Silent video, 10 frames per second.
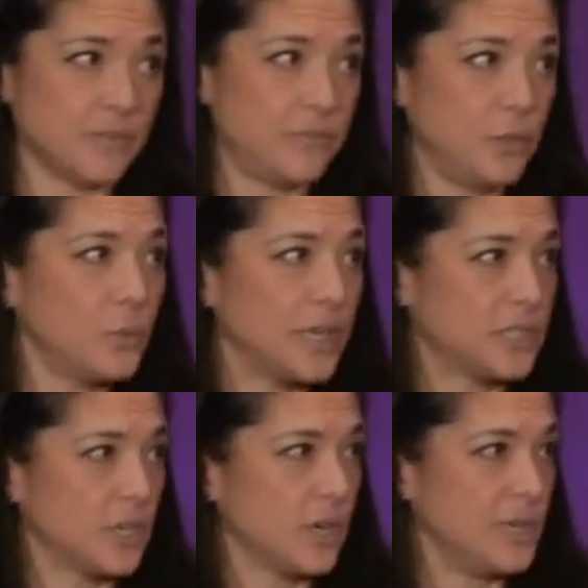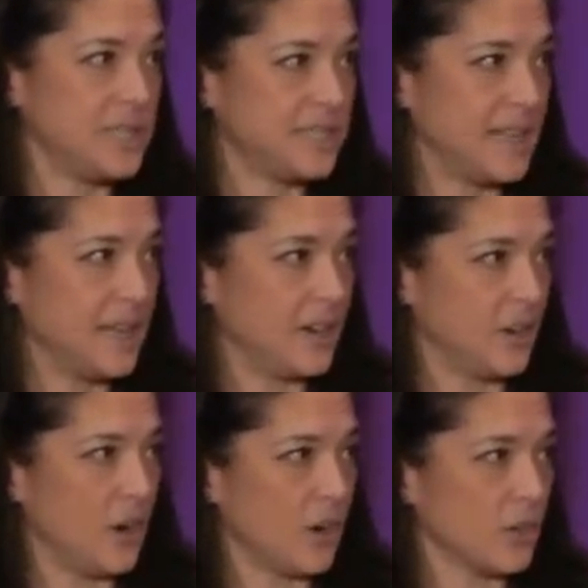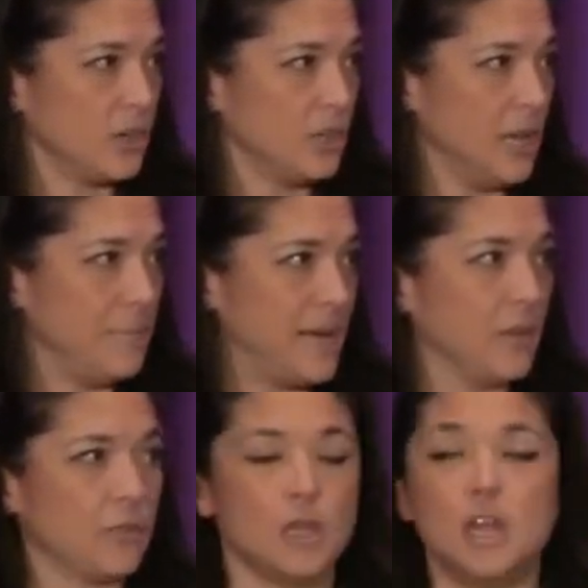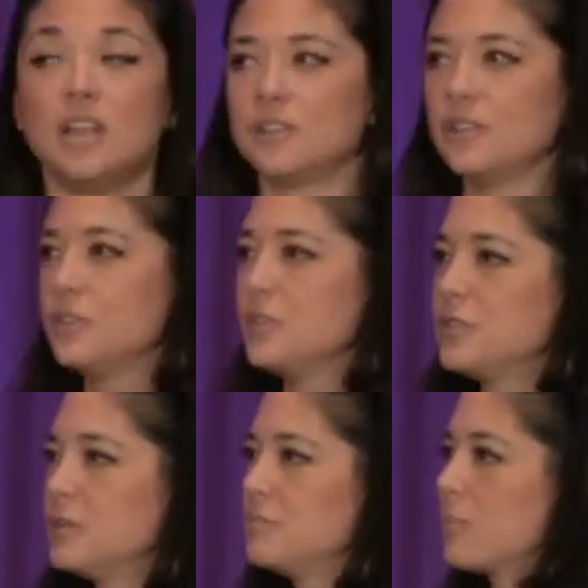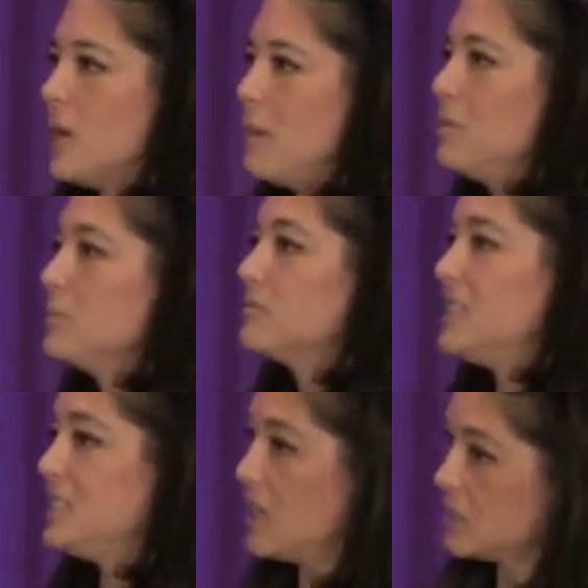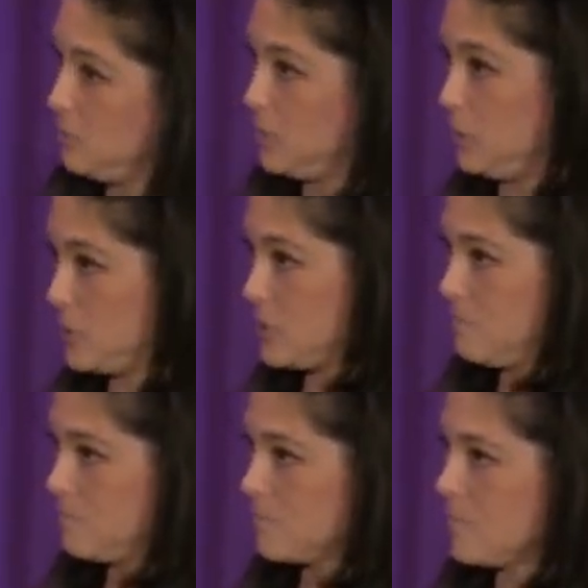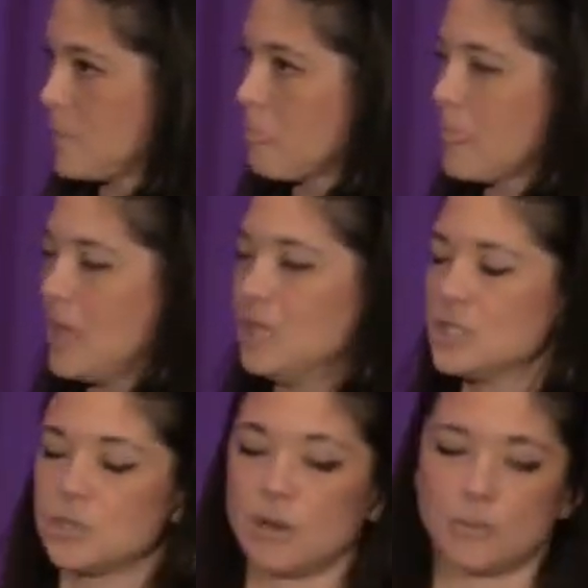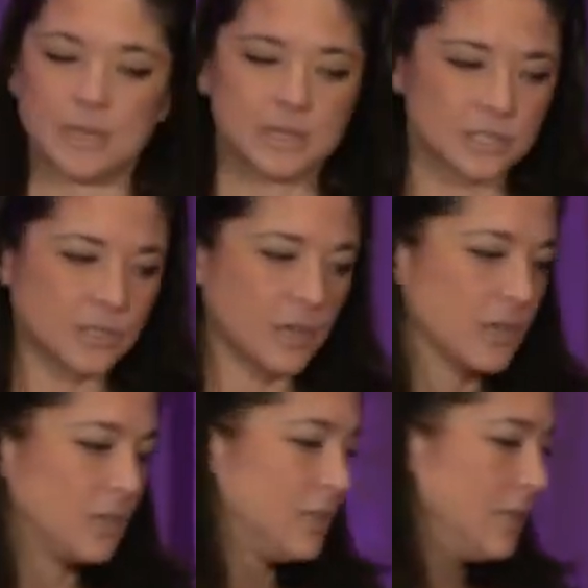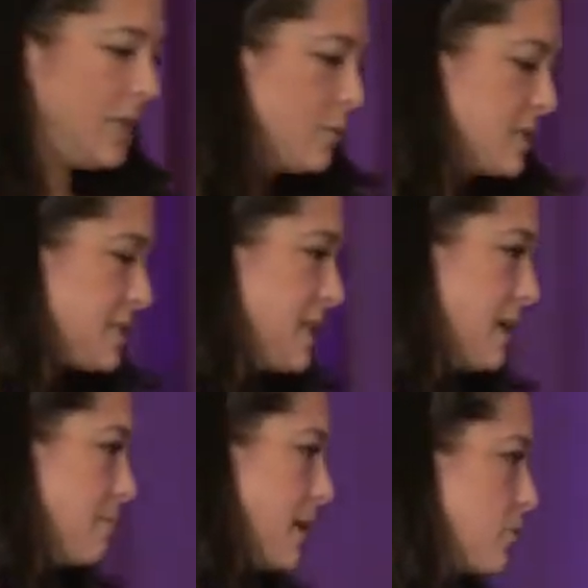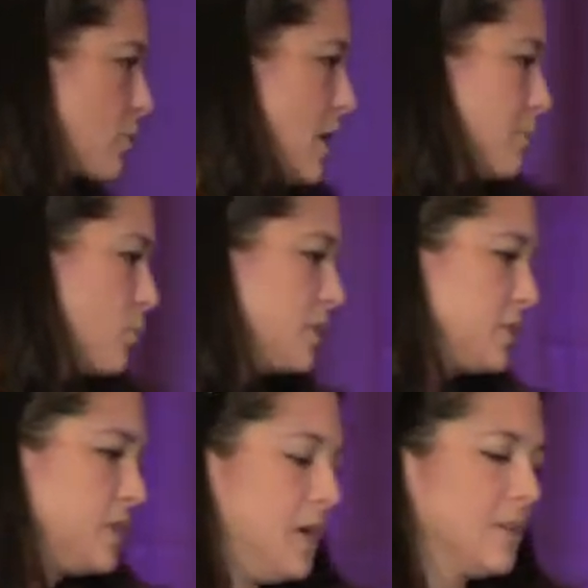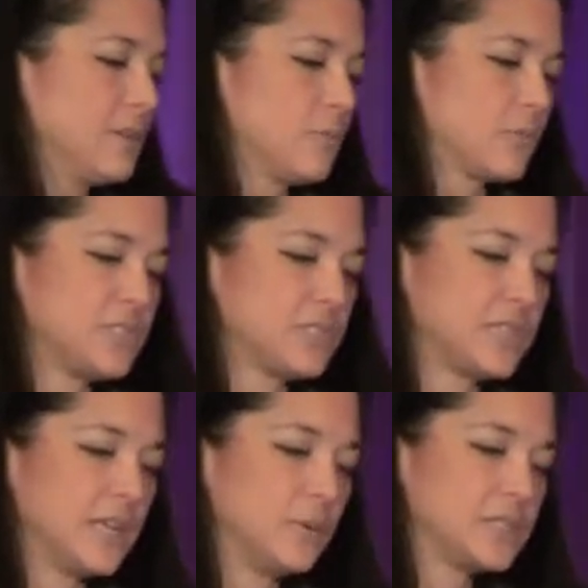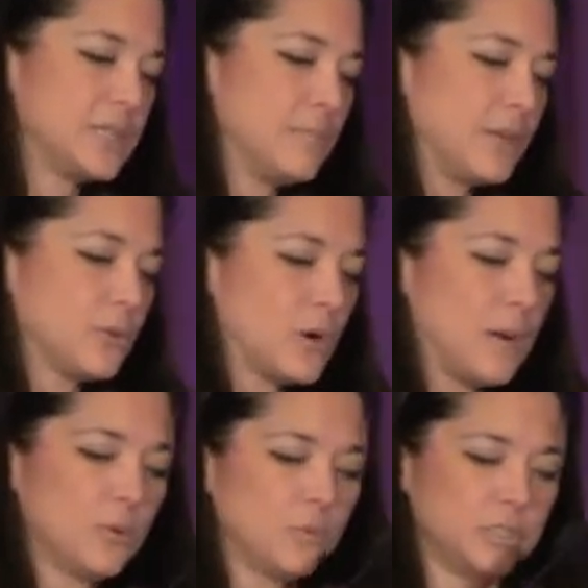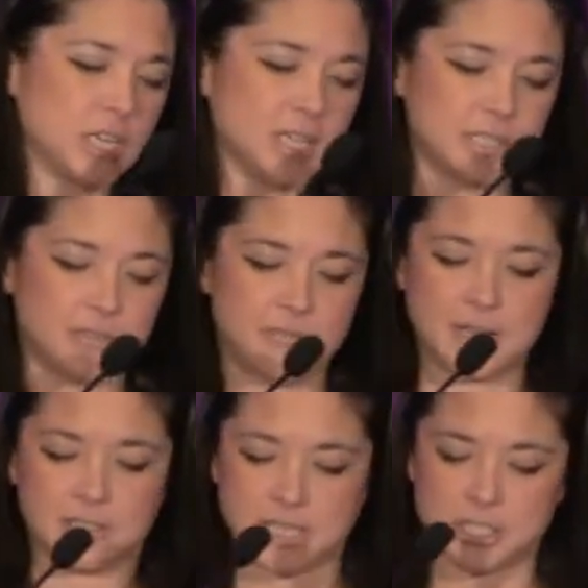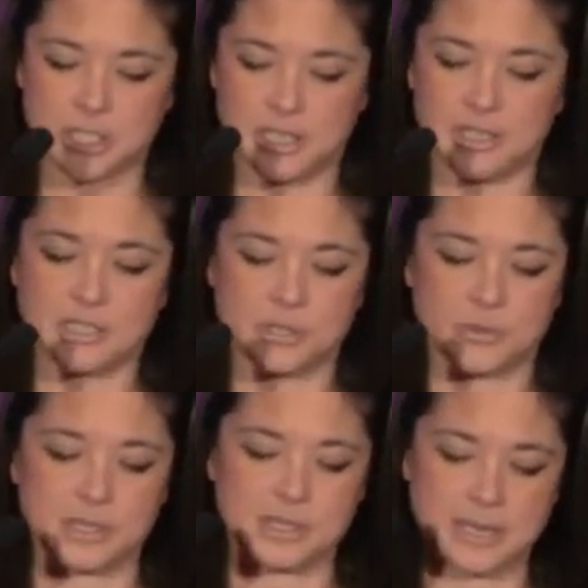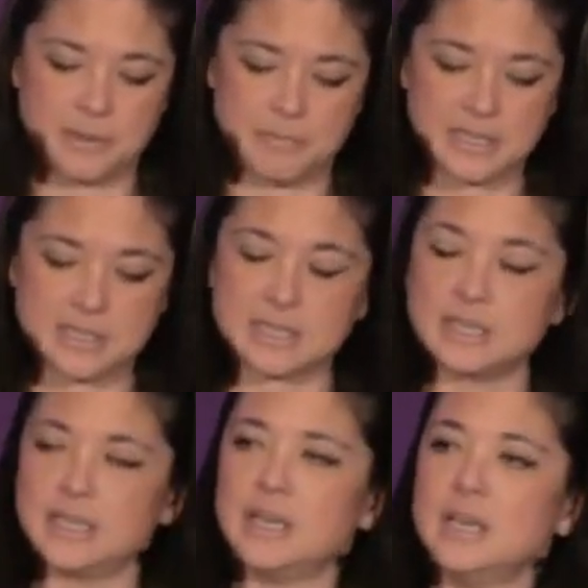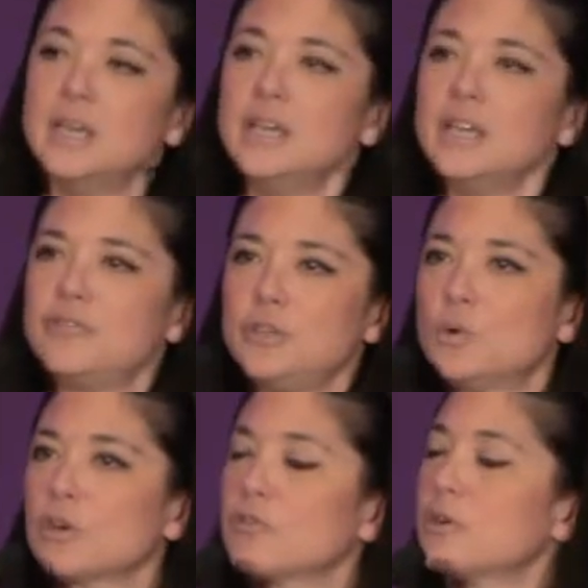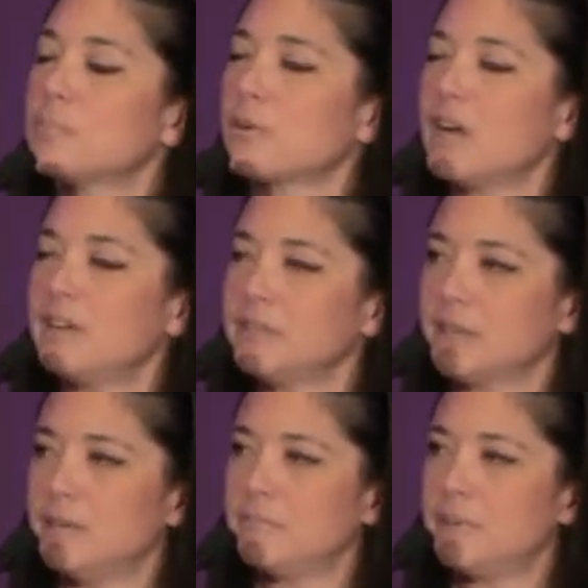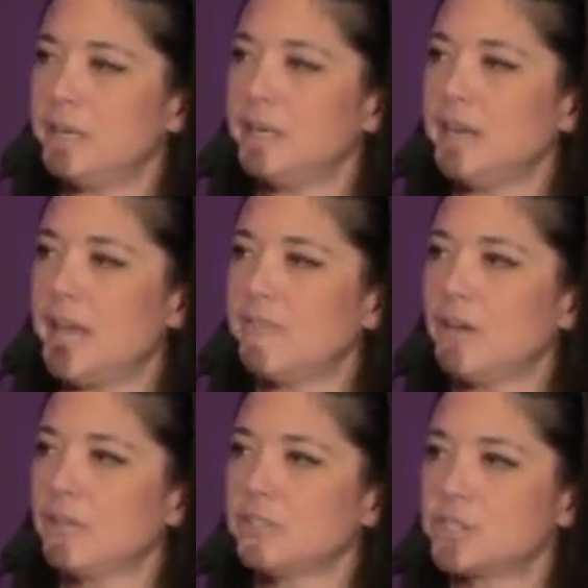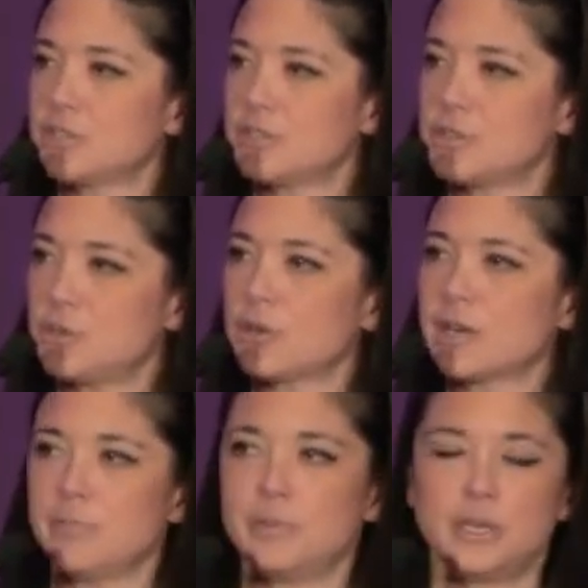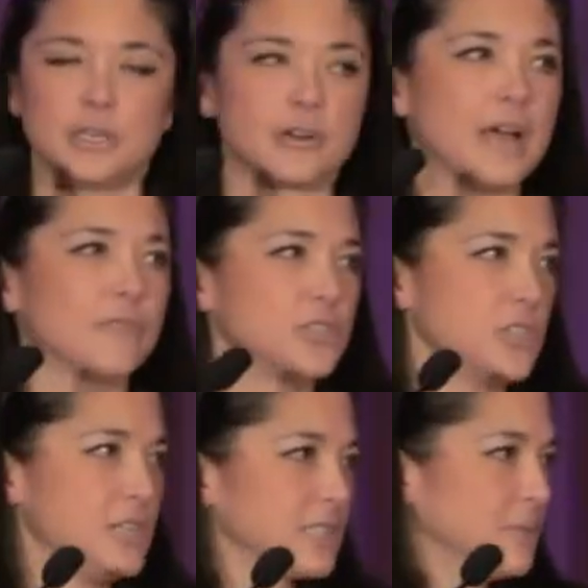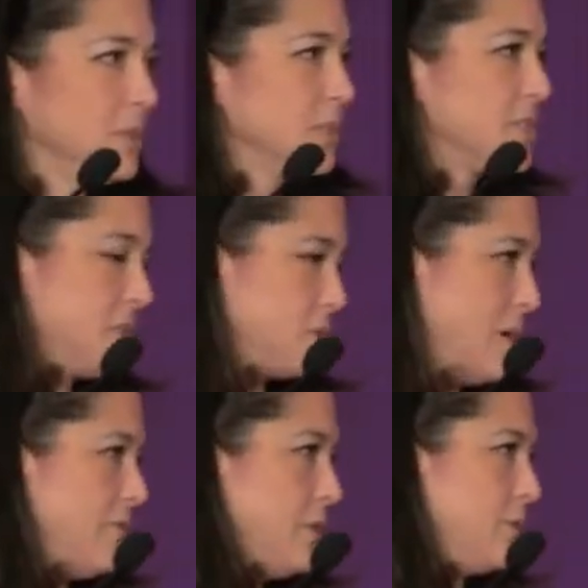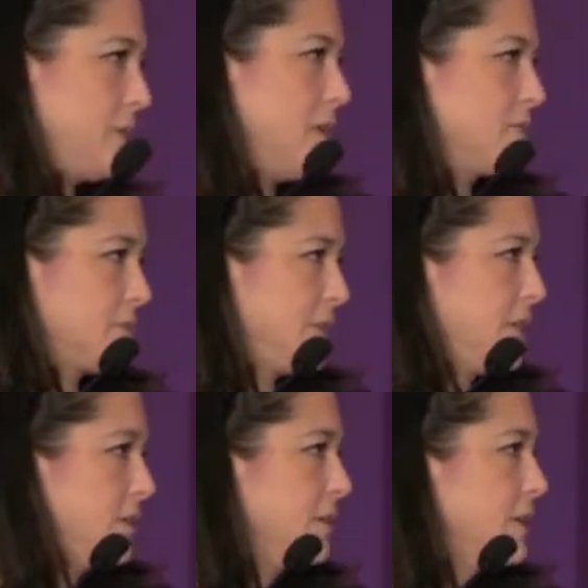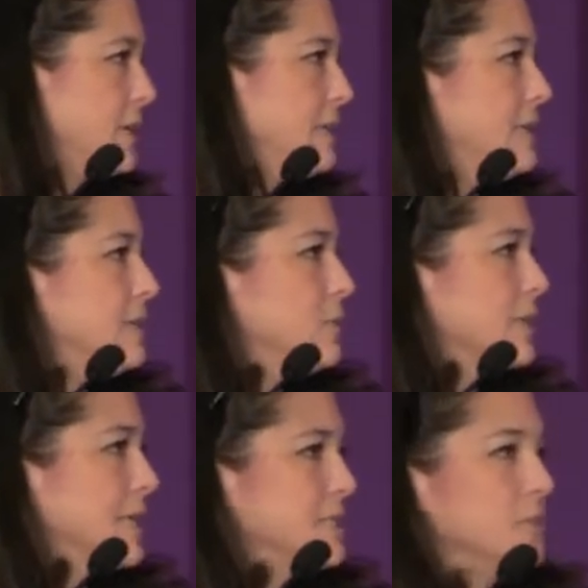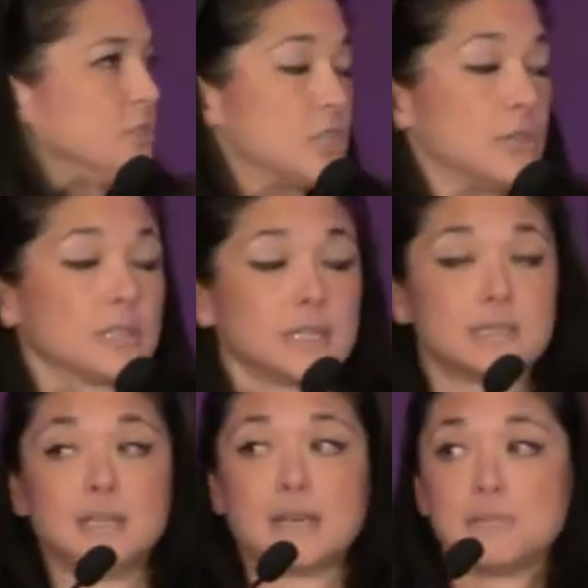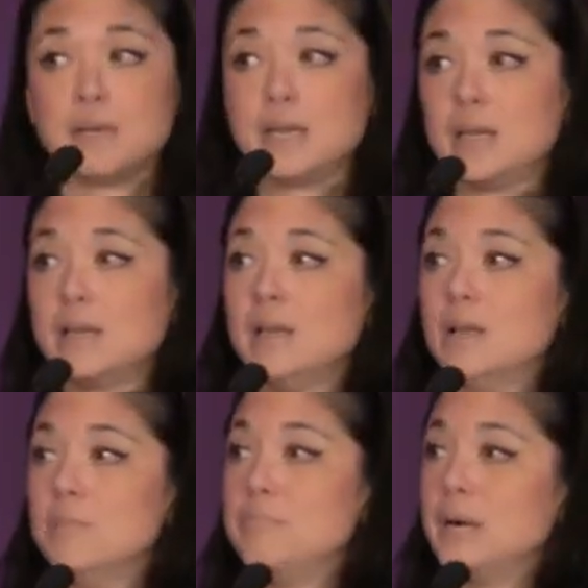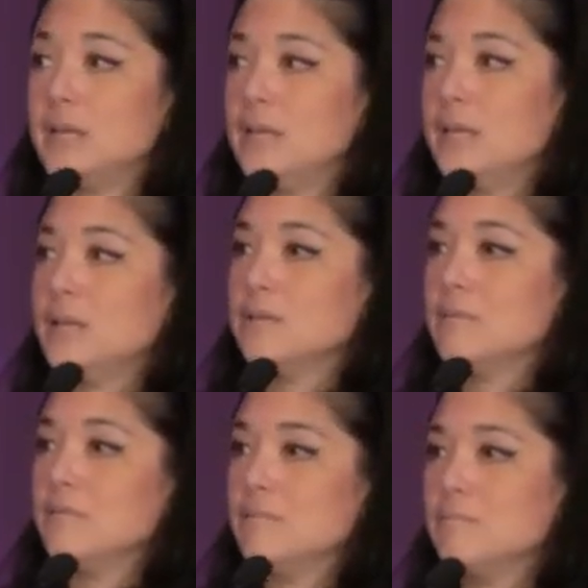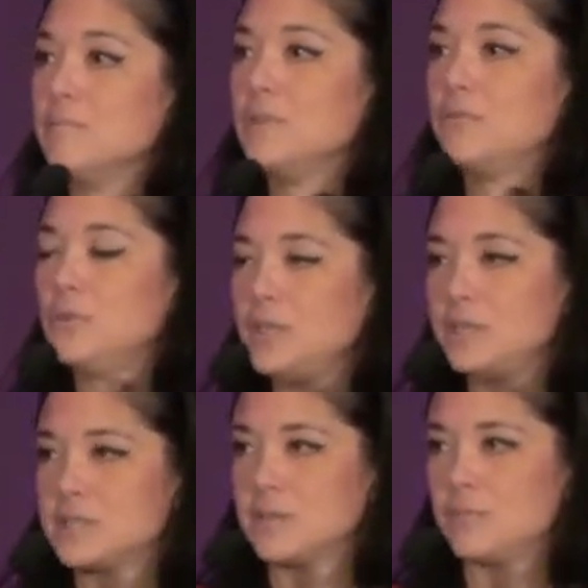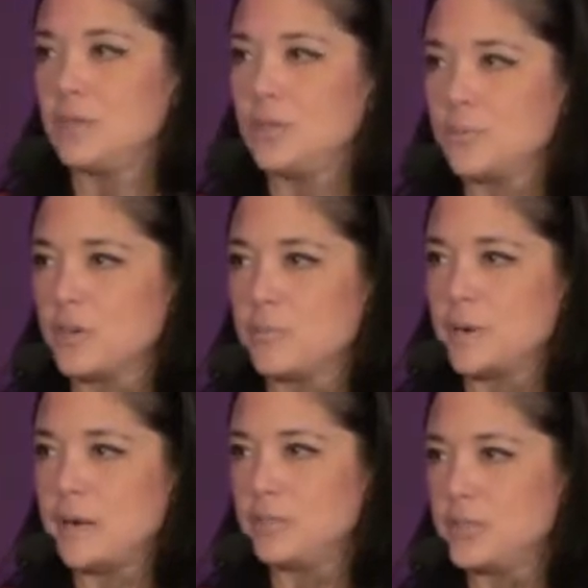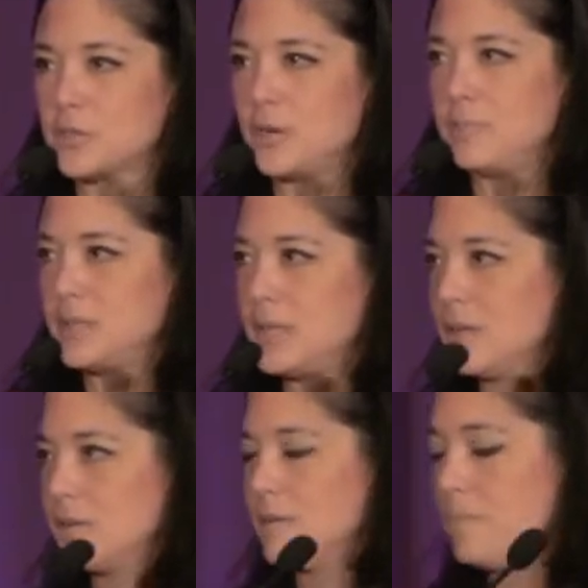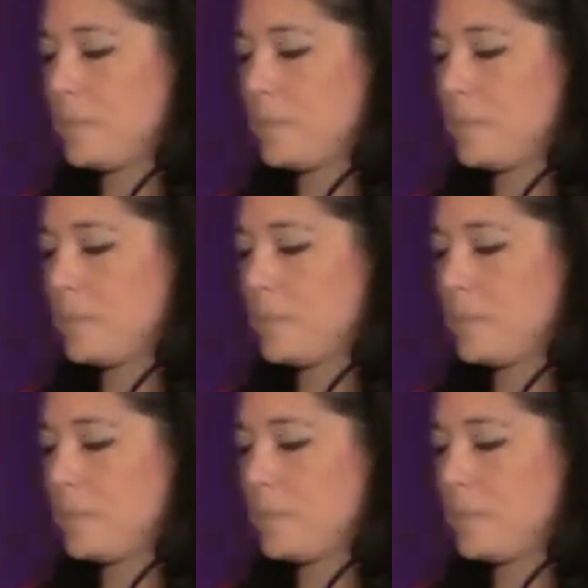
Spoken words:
A few weeks ago, he sent out an article about the problem of deductibles. So I read this article. It was done by the study was done by the Robert Wood Johnson Foundation, and this is what it said. Basically, if you work for a private company and have health insurance through your company, your average deductible is $1,200 a year. Well, that's no joke. That's a lot of money. But if you needed something, you could probably scrape it together.